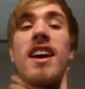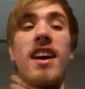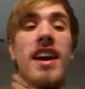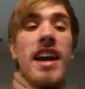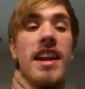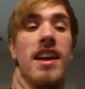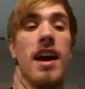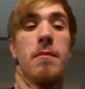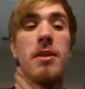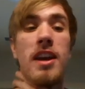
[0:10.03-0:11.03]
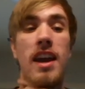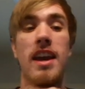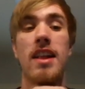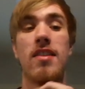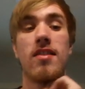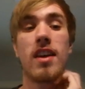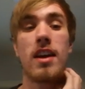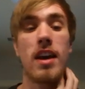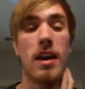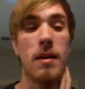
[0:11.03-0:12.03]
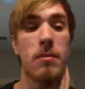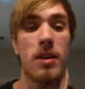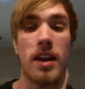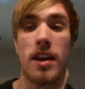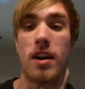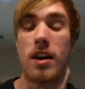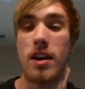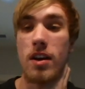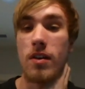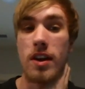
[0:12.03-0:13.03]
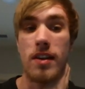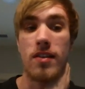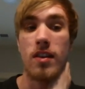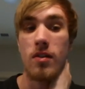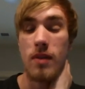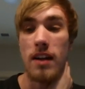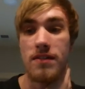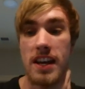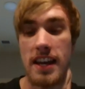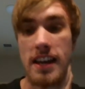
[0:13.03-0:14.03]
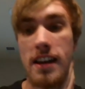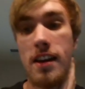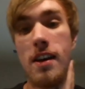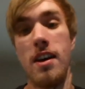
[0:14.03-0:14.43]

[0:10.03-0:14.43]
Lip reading: and I'm playing against a player known as Ralph Tan.